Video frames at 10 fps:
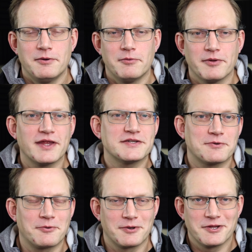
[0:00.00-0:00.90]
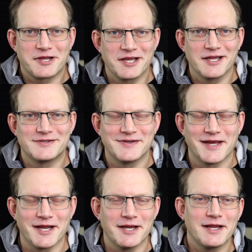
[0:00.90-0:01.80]
Well, that's what we're looking at
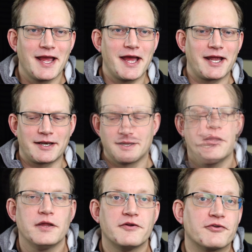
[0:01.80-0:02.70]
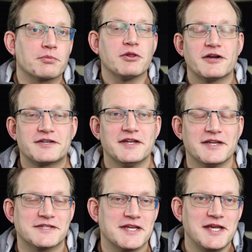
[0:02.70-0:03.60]
today. And if you're plugged in,
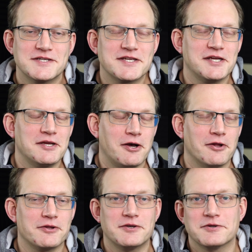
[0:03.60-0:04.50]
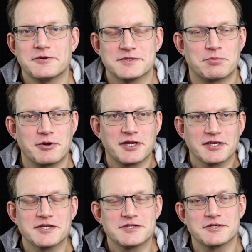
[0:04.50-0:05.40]
it's easy. All you do is
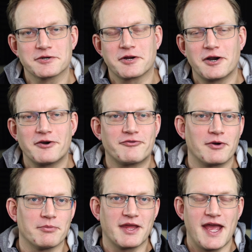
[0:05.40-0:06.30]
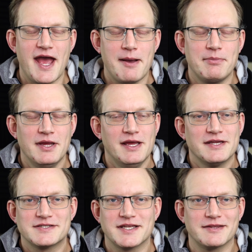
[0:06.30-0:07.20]
precondition your car from the app,
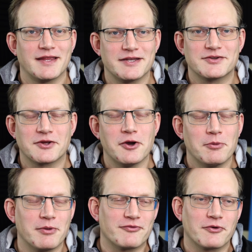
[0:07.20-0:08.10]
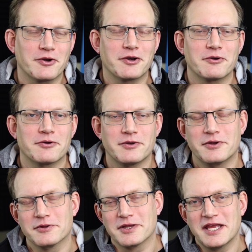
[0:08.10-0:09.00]
set that to go before you
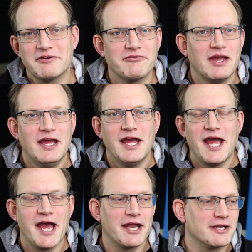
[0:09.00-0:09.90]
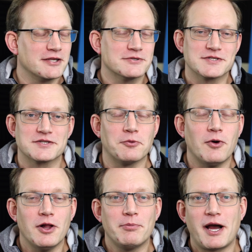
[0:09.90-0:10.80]
you leave, and it uses the
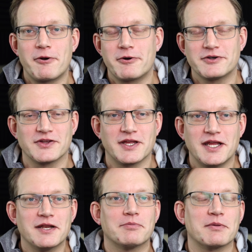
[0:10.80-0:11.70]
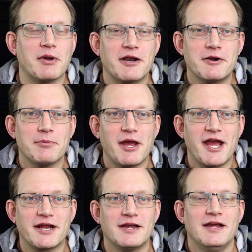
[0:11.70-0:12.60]
wall power to heat up the battery
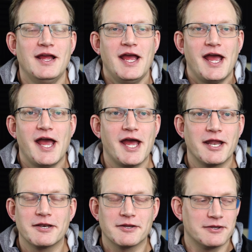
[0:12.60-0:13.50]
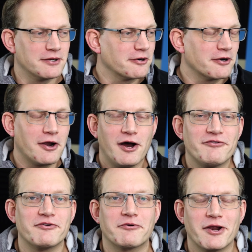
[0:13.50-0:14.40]
pack, and you're
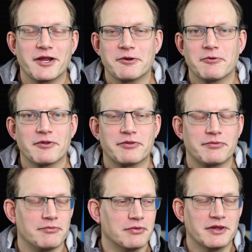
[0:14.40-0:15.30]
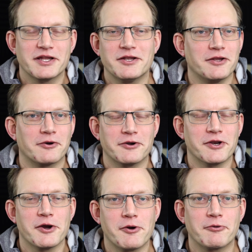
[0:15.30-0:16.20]
off and running with little or
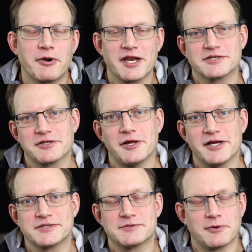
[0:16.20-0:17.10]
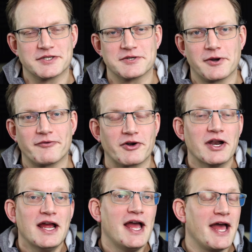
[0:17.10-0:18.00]
no range loss
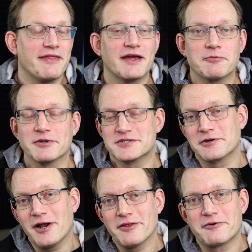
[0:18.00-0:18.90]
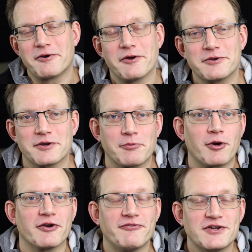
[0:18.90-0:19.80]
whatsoever. And then once you're on the road, you're
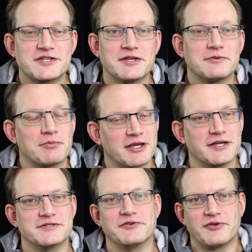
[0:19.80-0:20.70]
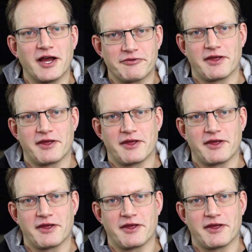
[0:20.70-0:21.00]
more efficient because you've got